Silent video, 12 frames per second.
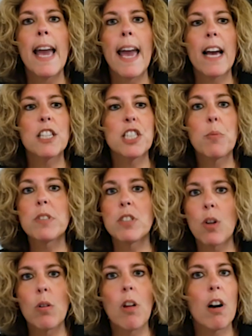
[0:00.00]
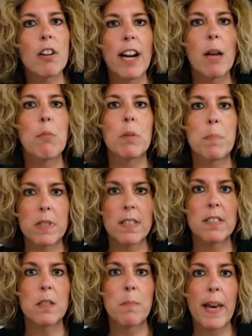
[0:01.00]
And she was no longer able to
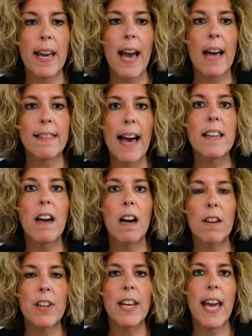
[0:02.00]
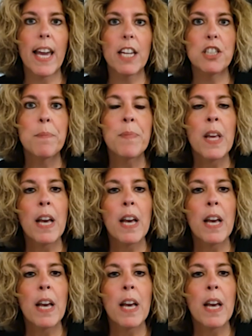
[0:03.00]
participate at that young of an age."